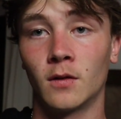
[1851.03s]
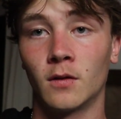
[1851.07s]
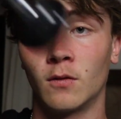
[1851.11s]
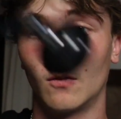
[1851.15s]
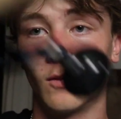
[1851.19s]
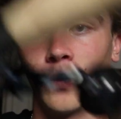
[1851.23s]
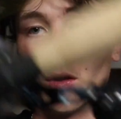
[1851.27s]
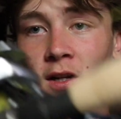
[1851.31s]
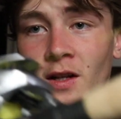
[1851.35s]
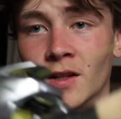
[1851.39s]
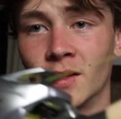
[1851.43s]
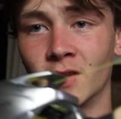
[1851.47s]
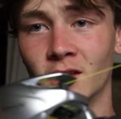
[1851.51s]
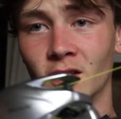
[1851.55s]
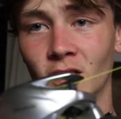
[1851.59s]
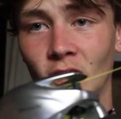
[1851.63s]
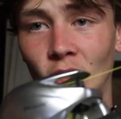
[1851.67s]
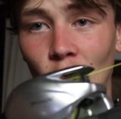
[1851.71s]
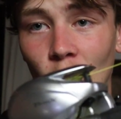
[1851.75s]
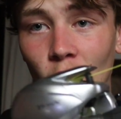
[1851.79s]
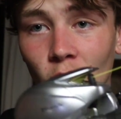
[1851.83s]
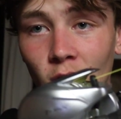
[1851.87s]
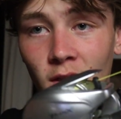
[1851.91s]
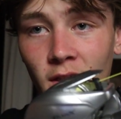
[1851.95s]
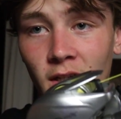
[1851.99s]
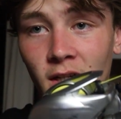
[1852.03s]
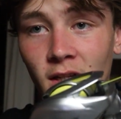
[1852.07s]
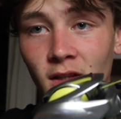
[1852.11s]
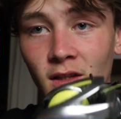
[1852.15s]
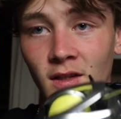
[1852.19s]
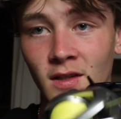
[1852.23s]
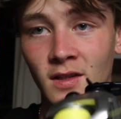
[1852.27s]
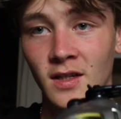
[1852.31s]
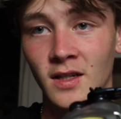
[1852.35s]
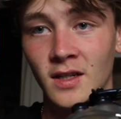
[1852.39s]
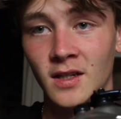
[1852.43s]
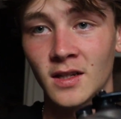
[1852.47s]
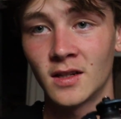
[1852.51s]
When it's early in the
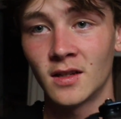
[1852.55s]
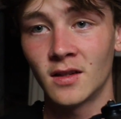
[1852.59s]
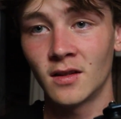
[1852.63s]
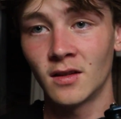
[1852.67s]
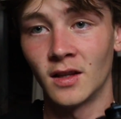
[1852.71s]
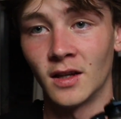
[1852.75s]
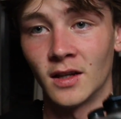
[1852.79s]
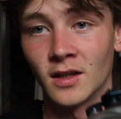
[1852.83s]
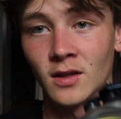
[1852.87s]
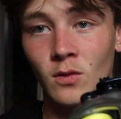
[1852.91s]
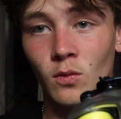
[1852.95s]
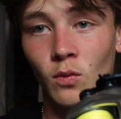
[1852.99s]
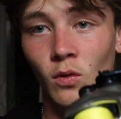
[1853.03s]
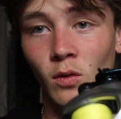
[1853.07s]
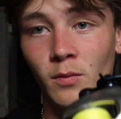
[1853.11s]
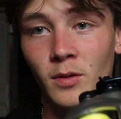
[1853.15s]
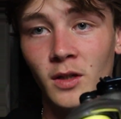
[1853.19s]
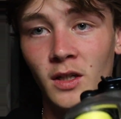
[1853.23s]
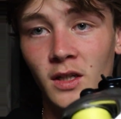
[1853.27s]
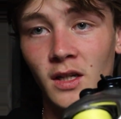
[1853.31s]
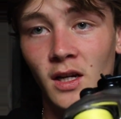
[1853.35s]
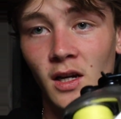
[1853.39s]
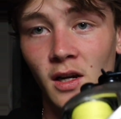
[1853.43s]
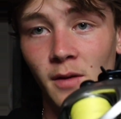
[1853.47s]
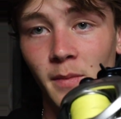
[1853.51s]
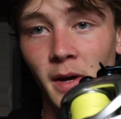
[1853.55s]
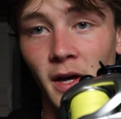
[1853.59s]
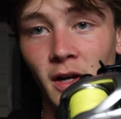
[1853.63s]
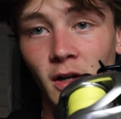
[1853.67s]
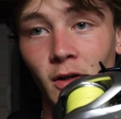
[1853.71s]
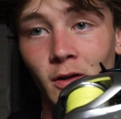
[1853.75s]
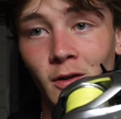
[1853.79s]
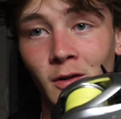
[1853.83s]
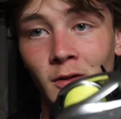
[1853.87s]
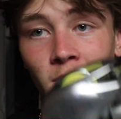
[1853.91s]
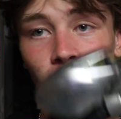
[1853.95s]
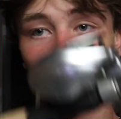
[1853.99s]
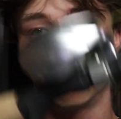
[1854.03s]
season, this will be a
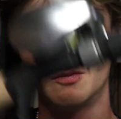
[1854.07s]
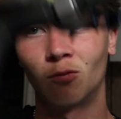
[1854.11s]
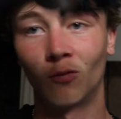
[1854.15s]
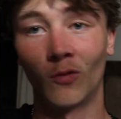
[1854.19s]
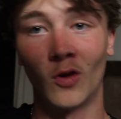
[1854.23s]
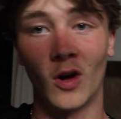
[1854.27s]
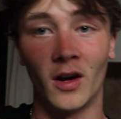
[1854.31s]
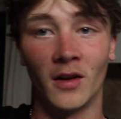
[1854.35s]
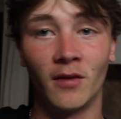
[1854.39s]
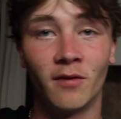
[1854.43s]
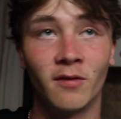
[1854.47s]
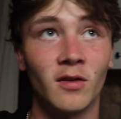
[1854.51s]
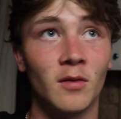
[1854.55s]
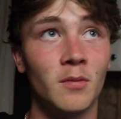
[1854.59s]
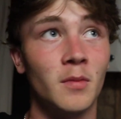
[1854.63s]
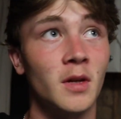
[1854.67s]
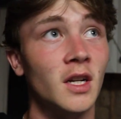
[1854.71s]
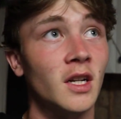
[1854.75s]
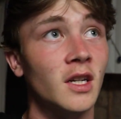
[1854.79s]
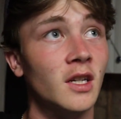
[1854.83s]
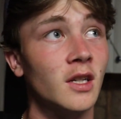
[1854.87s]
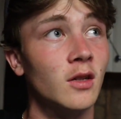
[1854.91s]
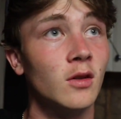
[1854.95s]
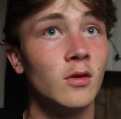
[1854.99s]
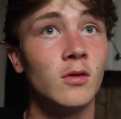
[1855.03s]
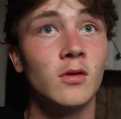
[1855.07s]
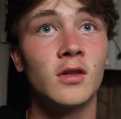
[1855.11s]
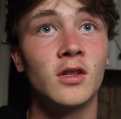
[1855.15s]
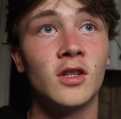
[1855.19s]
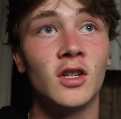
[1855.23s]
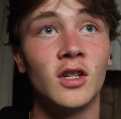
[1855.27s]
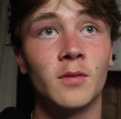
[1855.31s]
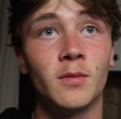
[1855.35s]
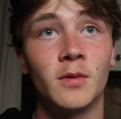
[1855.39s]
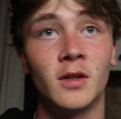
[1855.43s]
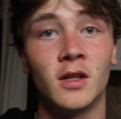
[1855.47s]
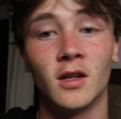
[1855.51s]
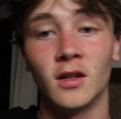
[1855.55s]
better rod for me to use
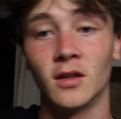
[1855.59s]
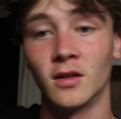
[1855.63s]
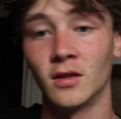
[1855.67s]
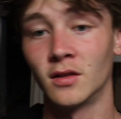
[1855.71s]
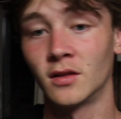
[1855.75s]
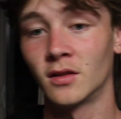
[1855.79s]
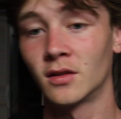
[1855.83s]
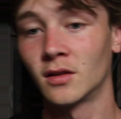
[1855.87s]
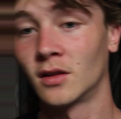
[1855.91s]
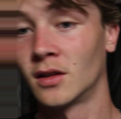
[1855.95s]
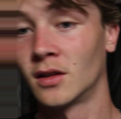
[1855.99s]
just because